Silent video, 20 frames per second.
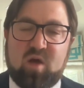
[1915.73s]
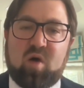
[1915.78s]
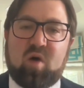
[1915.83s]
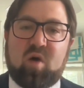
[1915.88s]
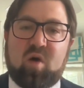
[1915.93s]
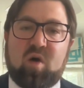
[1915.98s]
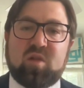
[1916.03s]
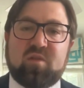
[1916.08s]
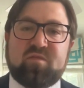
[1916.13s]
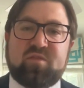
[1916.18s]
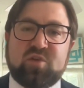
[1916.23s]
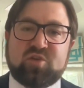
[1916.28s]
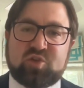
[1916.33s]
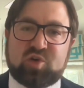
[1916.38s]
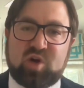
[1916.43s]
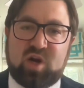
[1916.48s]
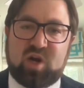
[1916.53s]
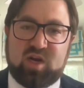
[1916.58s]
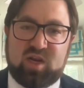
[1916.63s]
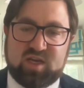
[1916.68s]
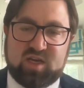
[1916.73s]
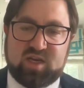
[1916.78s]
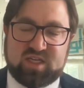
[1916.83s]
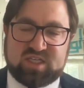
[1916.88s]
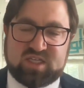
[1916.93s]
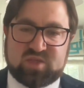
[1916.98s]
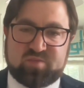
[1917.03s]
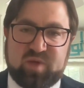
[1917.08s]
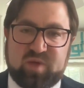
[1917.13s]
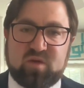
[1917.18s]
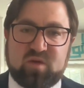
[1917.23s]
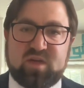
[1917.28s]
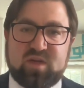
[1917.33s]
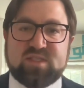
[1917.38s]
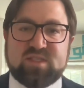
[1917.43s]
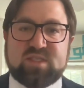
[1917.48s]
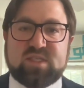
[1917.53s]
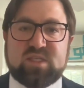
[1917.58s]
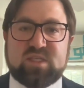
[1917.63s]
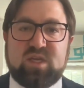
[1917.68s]
all of your training and
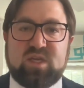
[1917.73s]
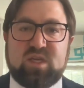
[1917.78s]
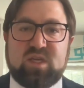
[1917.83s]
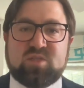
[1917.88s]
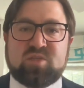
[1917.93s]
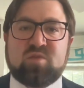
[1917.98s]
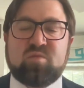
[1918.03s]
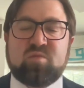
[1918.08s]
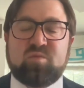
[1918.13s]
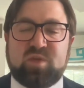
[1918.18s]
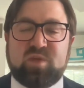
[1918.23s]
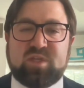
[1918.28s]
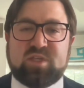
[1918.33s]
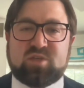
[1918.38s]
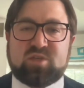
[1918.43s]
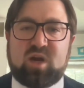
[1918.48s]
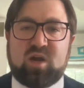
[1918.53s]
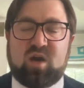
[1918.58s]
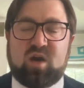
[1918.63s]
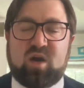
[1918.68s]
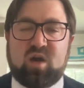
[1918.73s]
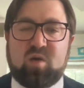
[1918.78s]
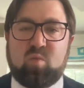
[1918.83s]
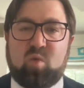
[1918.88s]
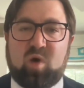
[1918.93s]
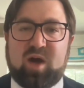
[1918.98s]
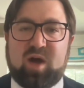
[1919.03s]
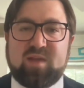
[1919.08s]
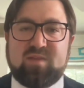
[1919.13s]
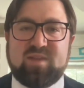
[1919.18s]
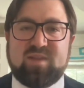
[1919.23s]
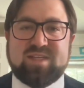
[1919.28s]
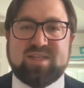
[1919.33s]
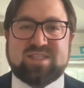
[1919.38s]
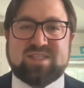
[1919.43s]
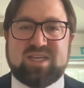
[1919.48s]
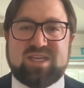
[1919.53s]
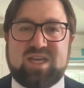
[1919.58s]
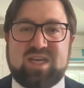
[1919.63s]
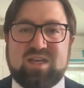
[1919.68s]
experience to really try to unwind
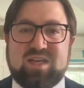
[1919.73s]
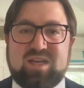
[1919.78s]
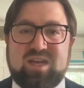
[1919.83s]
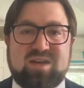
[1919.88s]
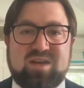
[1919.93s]
this and